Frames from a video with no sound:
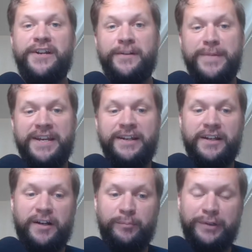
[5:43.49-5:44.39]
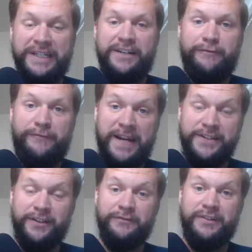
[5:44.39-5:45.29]
to be getting a complete
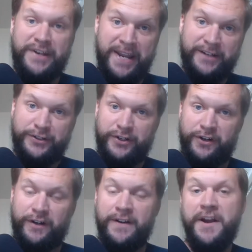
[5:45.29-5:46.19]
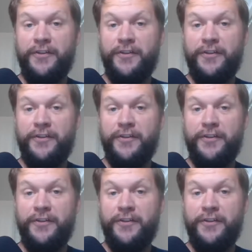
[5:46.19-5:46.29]
facelift next year.